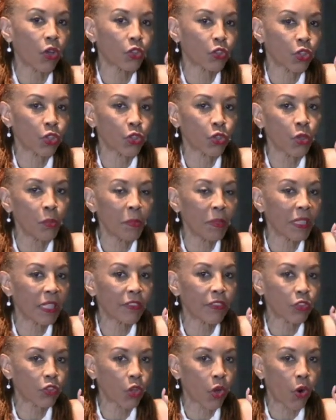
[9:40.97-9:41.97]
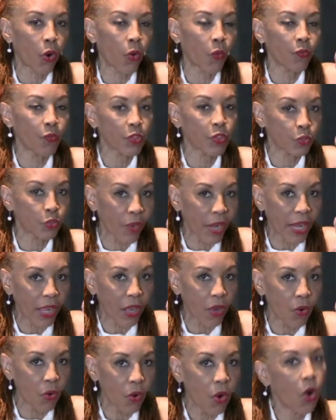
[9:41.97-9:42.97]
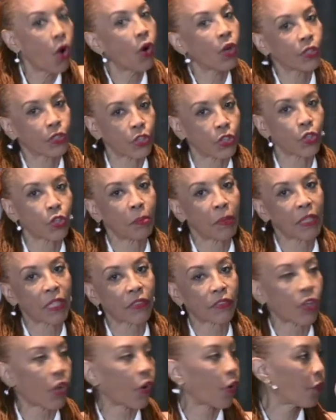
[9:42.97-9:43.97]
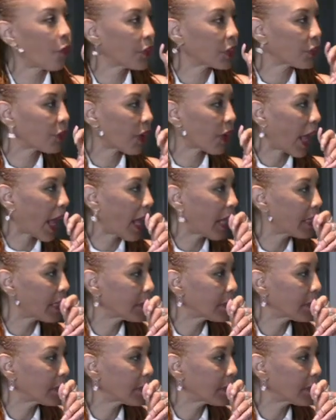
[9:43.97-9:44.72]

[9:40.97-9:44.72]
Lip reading: do you believe that the earth is round, or do you believe the earth is flat?